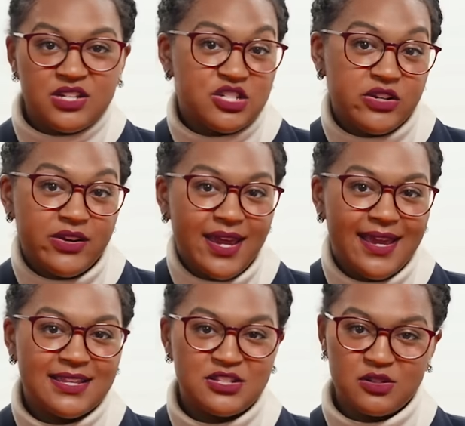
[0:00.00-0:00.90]
Jerry
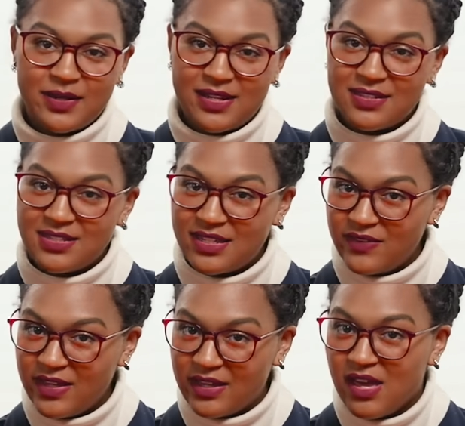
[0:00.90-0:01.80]
hands your buddy the
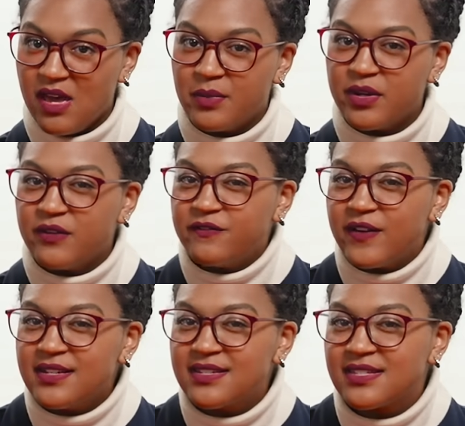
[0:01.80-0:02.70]
TV, but your friend
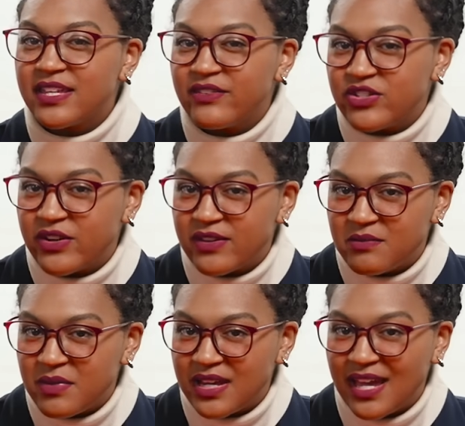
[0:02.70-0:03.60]
doesn't give Jerry the
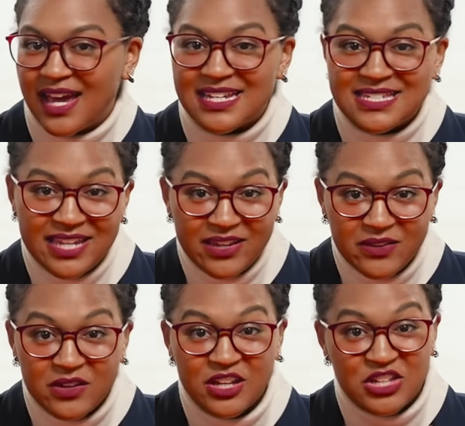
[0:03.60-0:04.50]
money
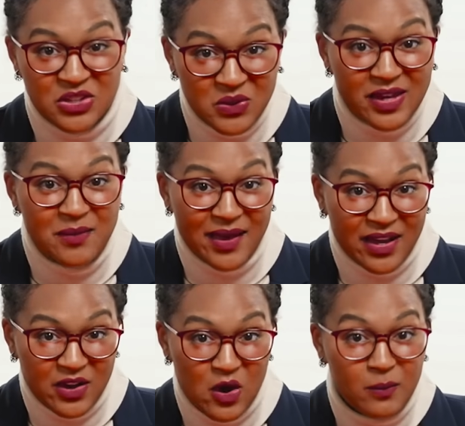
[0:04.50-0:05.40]
until you get back
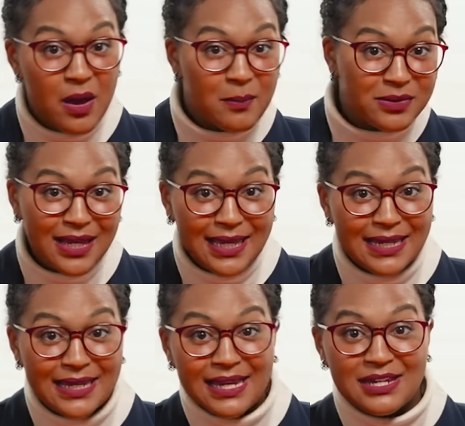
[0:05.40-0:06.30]
home, plug it
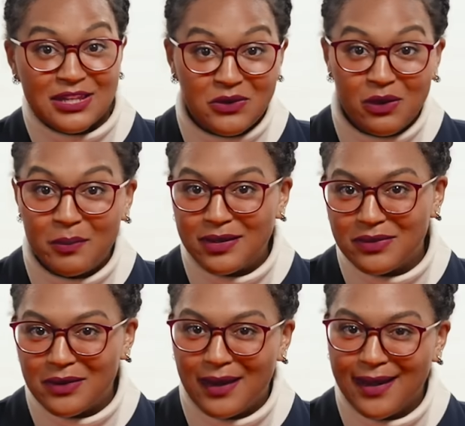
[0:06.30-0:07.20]
in, and cue up
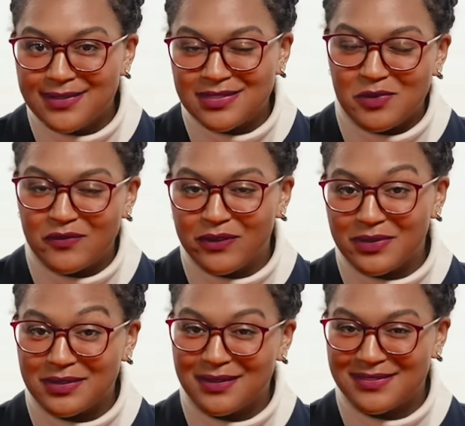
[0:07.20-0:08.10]
another heist movie with
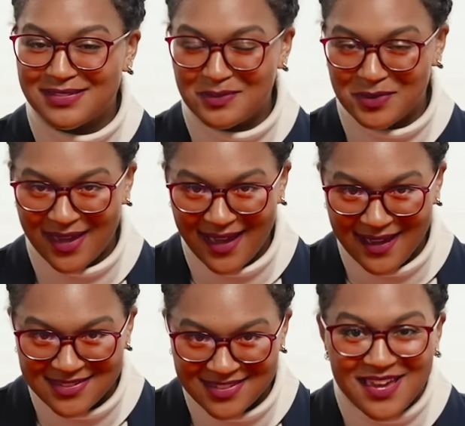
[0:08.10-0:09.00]
an ensemble cast.